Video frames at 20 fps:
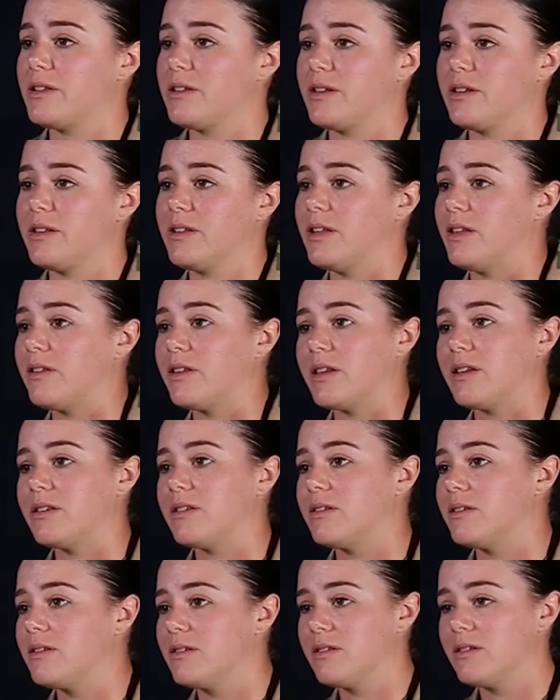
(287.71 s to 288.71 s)
And then
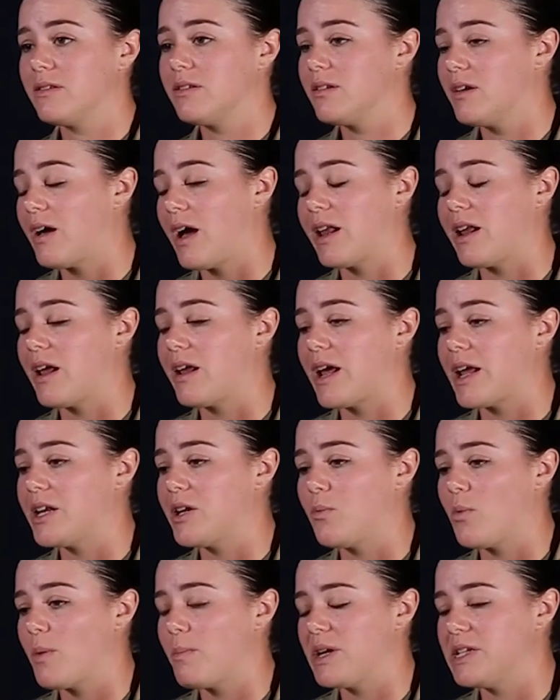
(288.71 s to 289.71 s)
I didn't
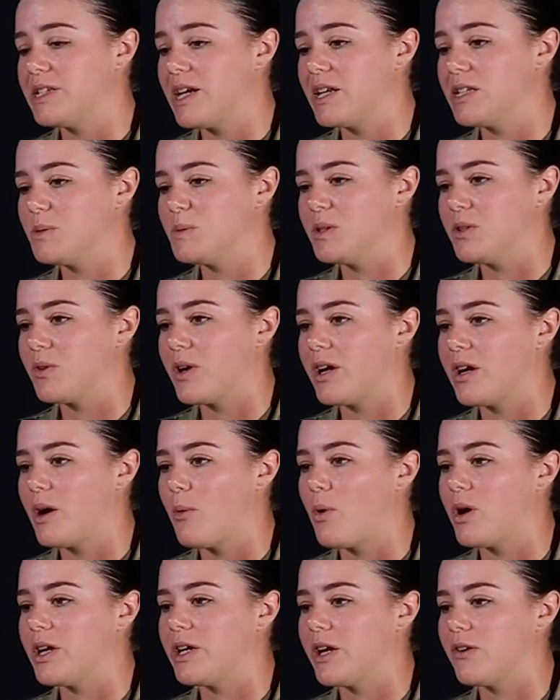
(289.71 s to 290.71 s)
want my dad to be right. I
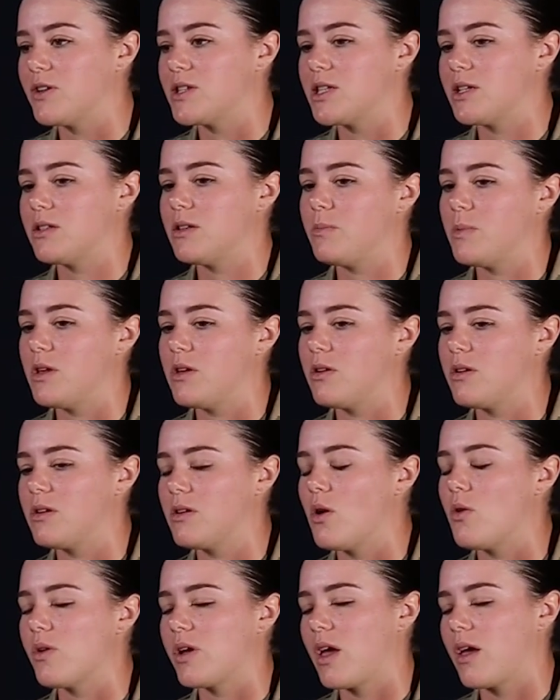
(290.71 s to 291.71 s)
wanted everything to be
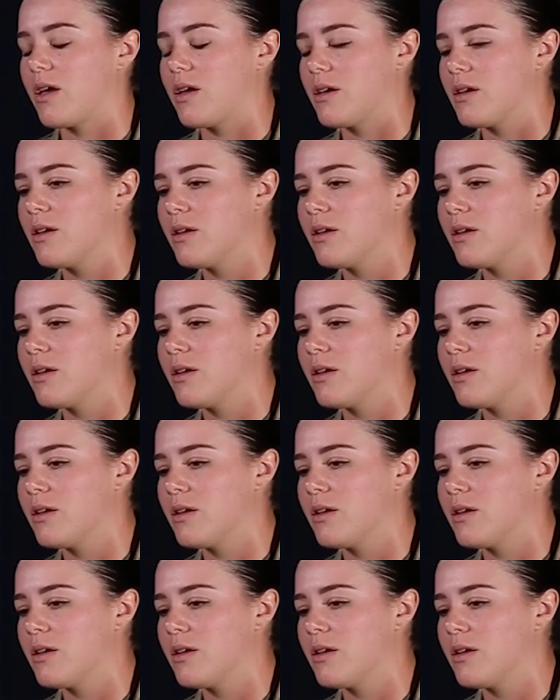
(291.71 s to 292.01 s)
okay.